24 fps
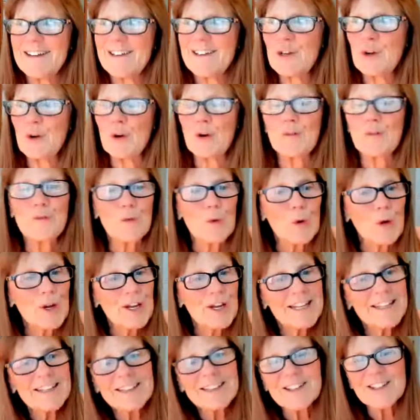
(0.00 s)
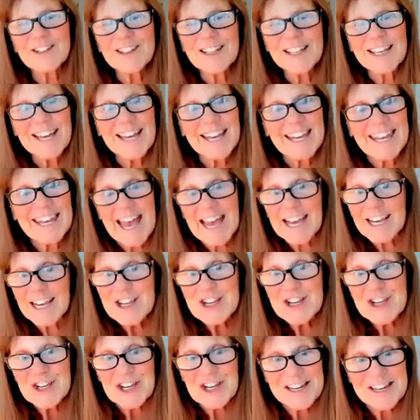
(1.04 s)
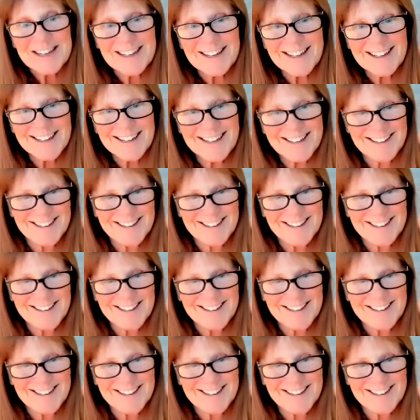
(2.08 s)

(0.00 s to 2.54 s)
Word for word: You're avoiding the connection.